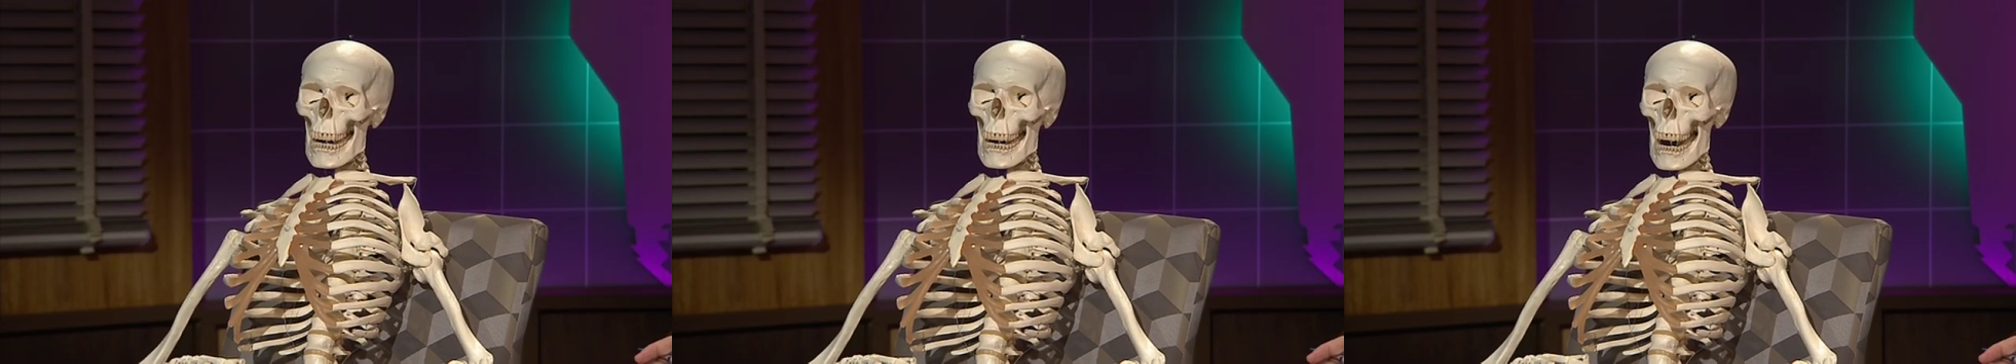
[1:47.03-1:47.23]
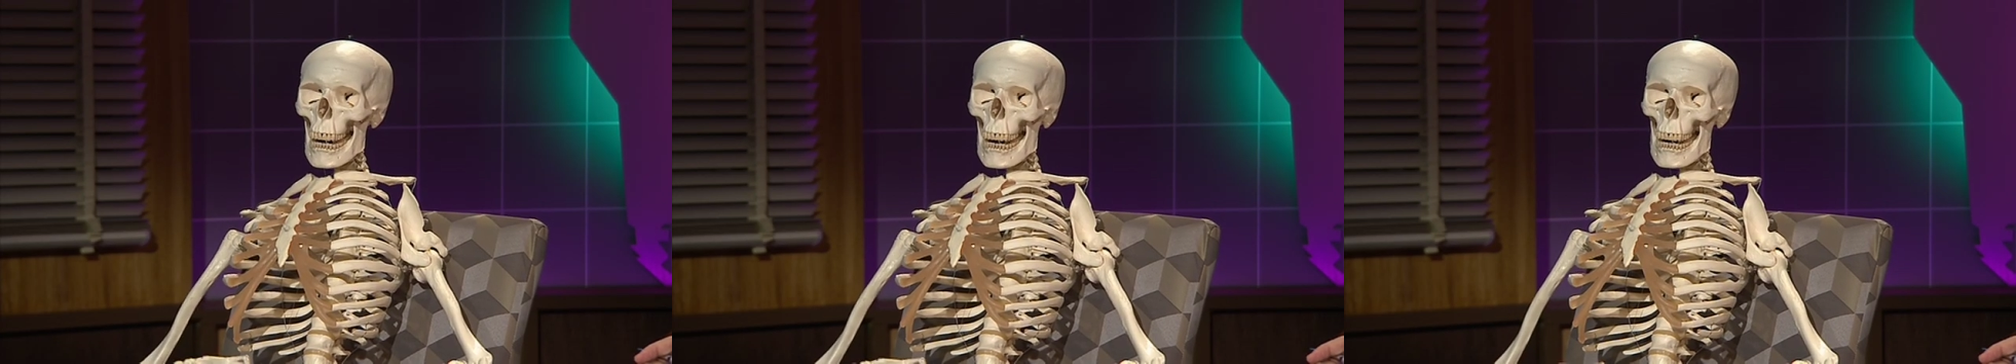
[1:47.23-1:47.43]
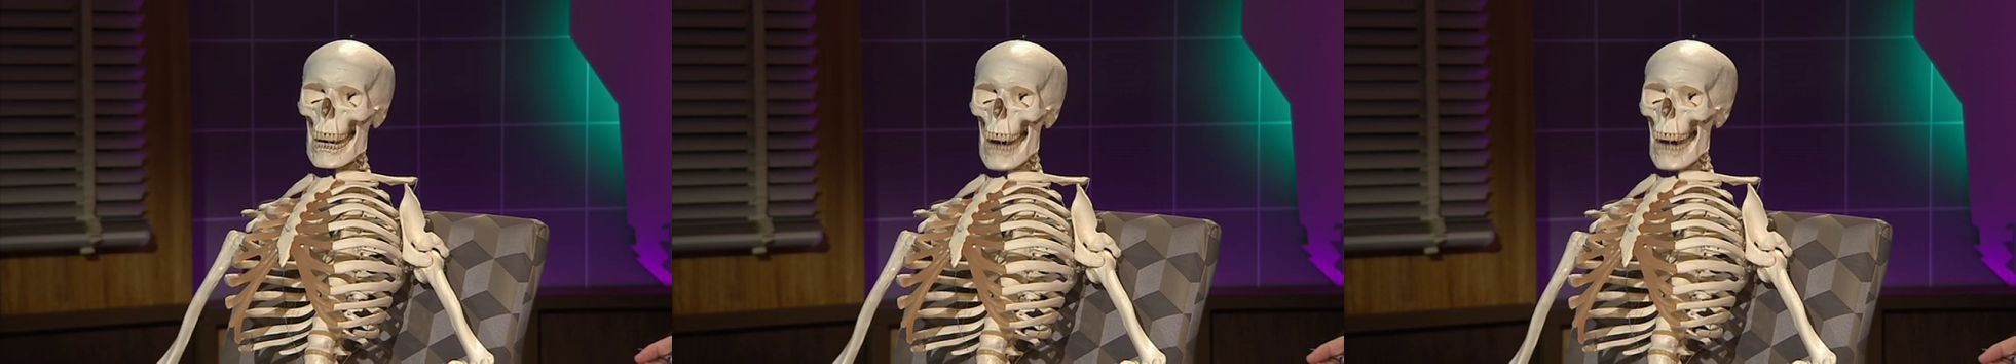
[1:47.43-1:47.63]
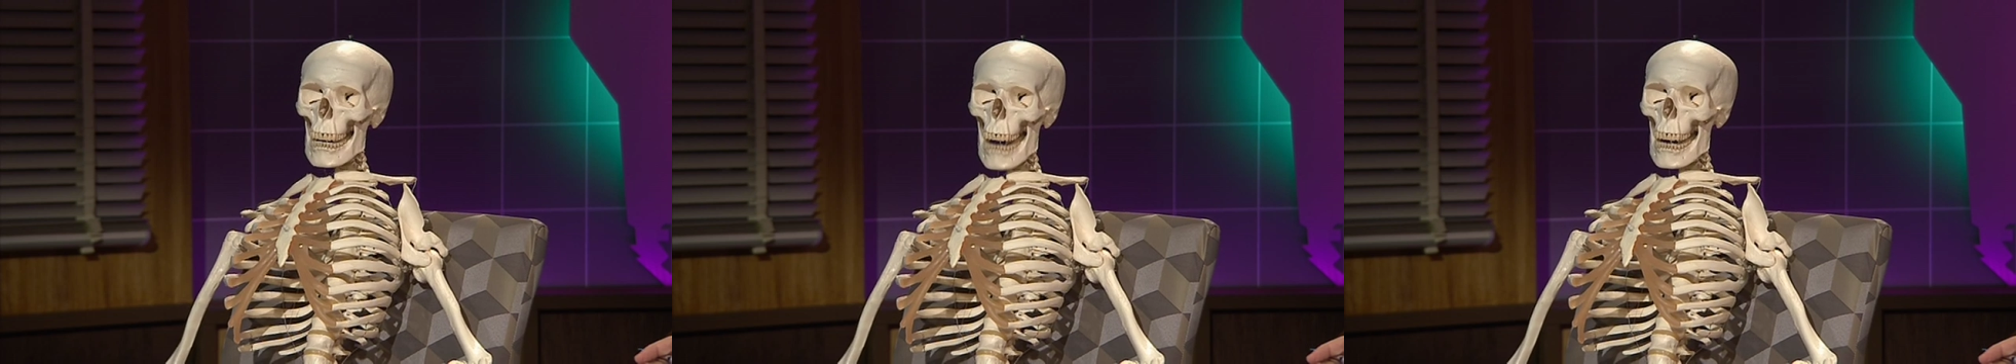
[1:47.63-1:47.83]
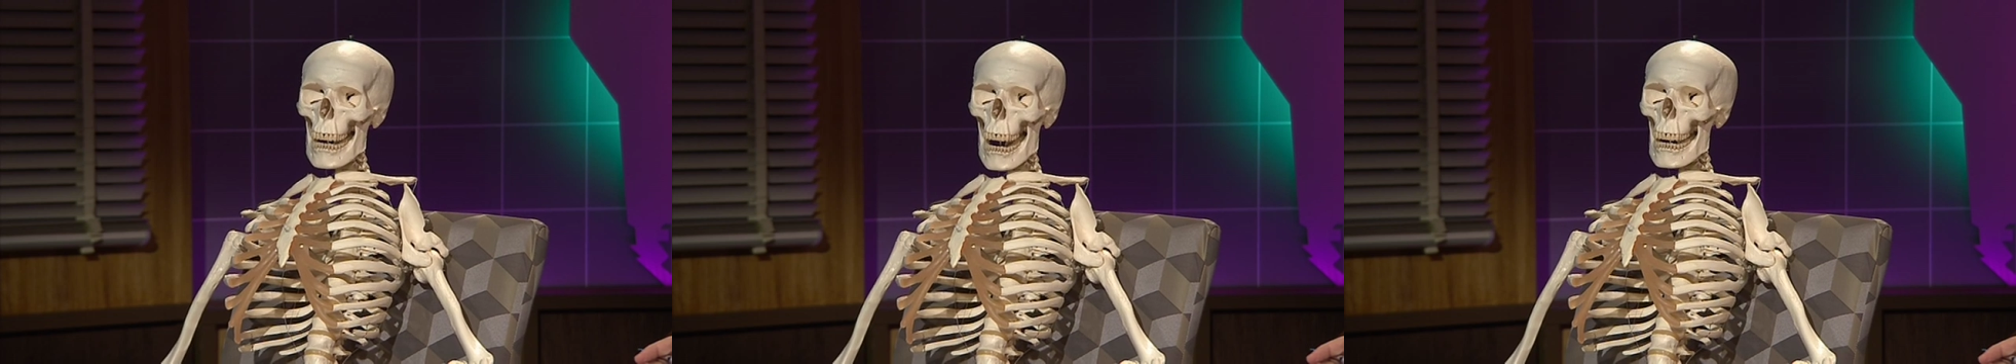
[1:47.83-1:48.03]
there from
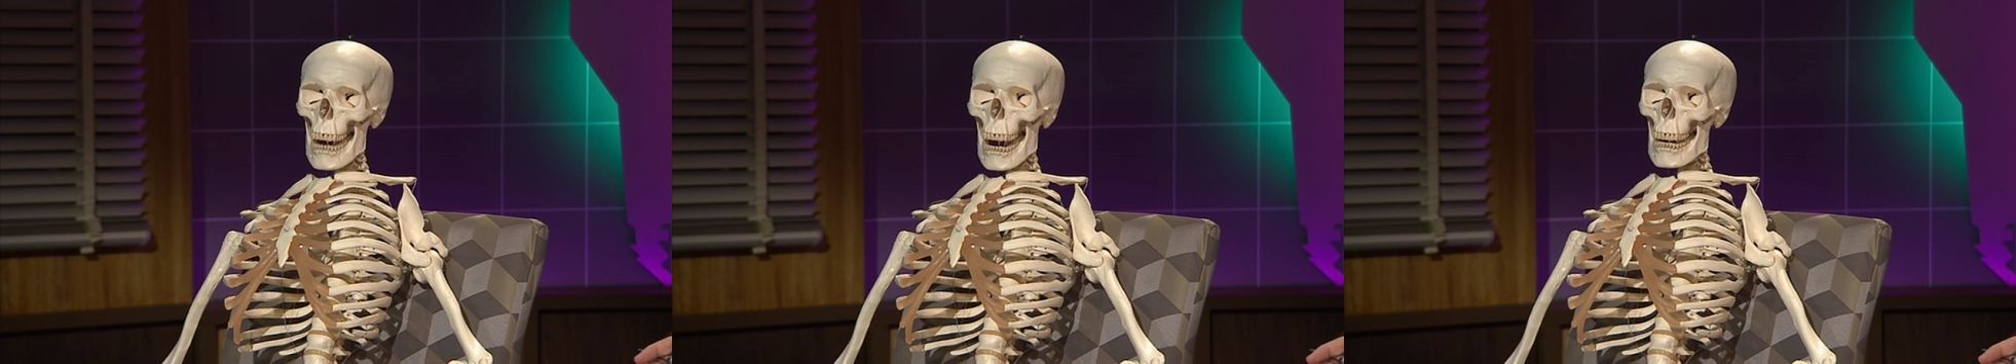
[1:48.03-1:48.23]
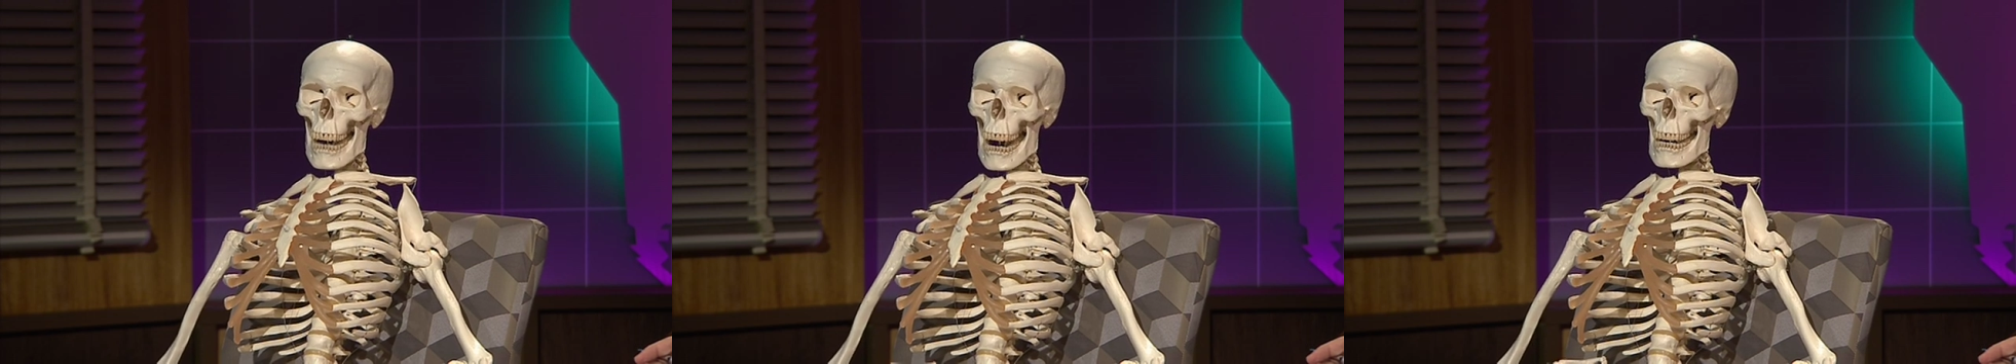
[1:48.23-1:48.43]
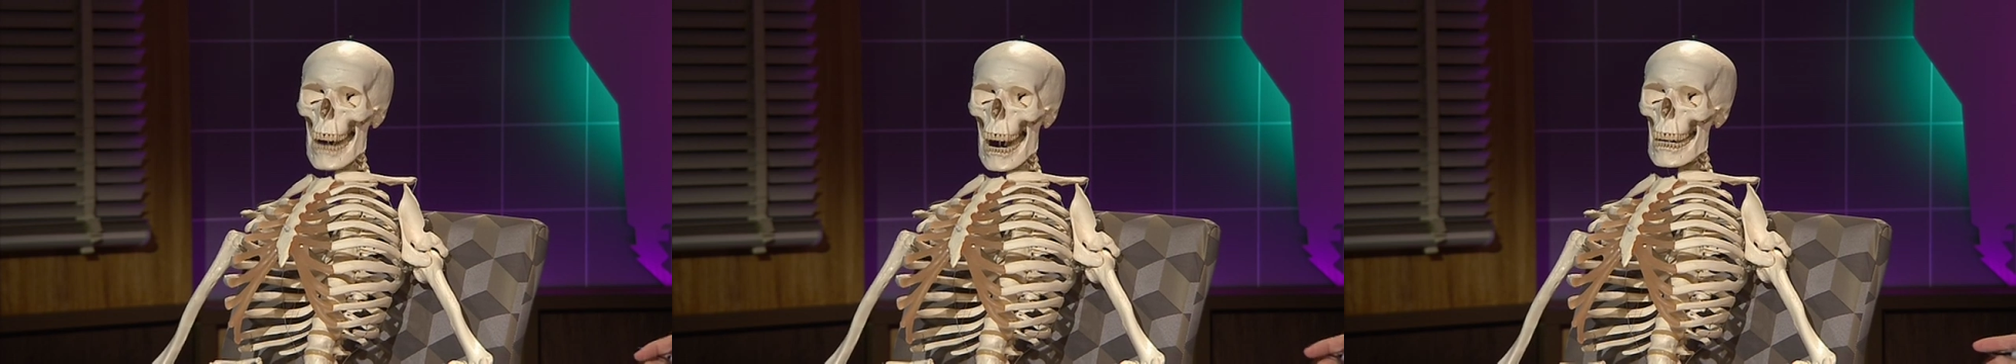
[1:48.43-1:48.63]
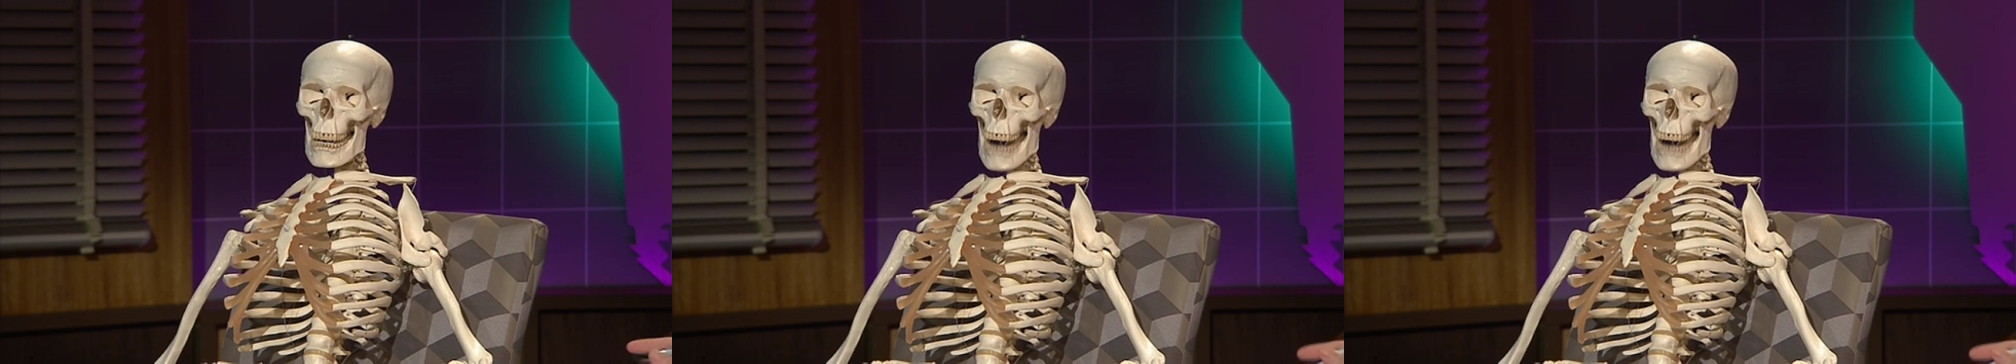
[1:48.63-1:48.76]
the CFMEU.